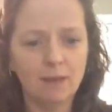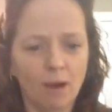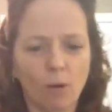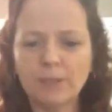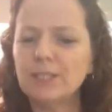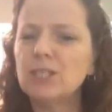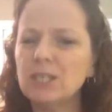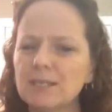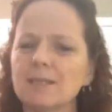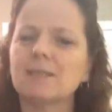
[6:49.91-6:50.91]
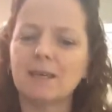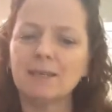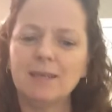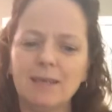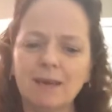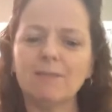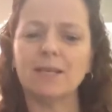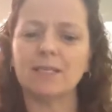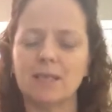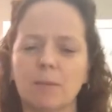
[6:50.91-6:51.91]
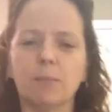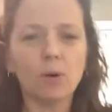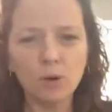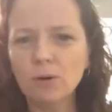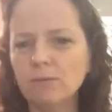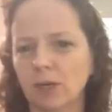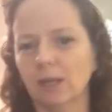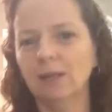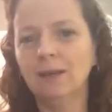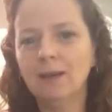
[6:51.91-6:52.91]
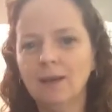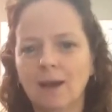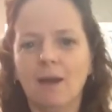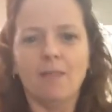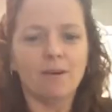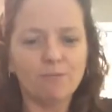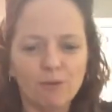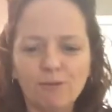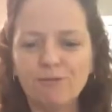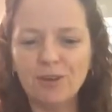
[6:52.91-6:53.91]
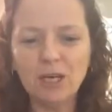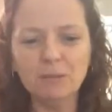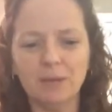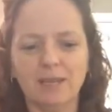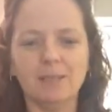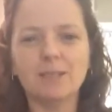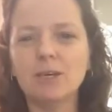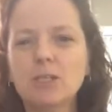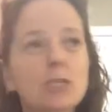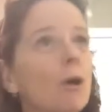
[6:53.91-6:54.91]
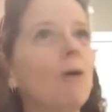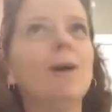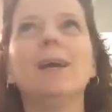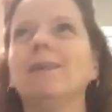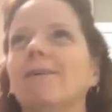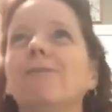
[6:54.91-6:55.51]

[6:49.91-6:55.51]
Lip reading: Only Jesus can give us the approval, the fulfillment, the joy, the